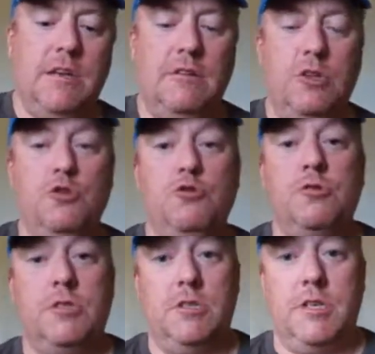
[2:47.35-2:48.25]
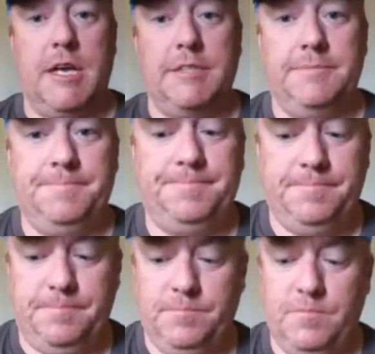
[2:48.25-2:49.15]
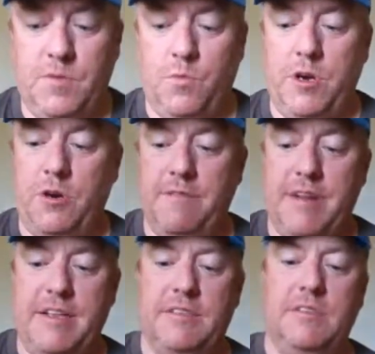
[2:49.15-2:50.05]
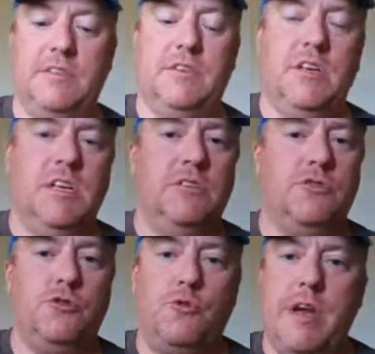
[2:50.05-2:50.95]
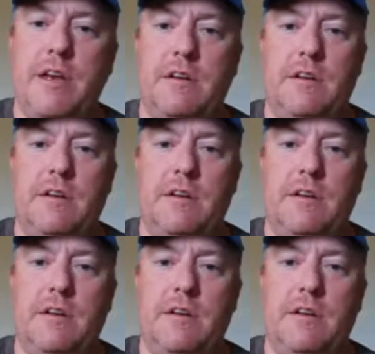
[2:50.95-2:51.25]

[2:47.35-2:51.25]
Lose, you're done. Winner advances. Straight,